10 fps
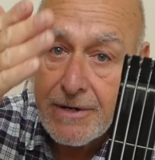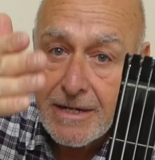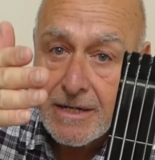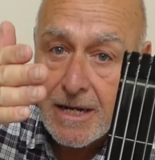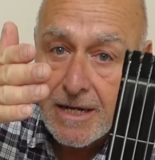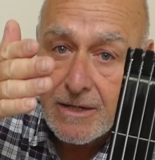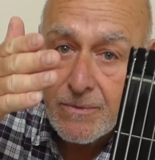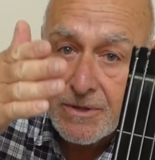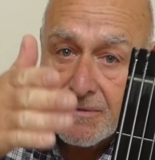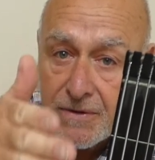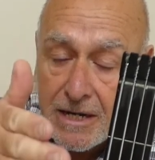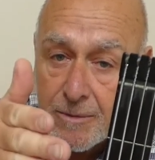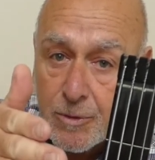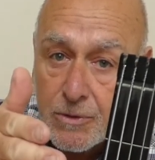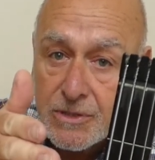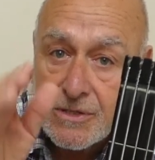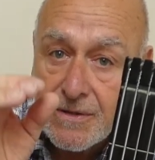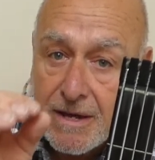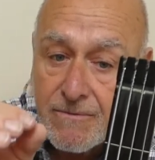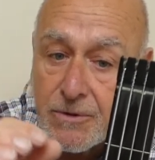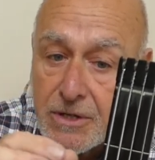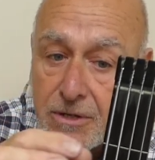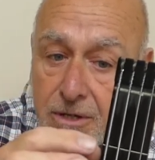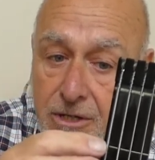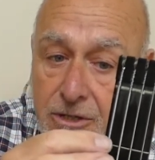in line with the fingerboard, so therefore you can only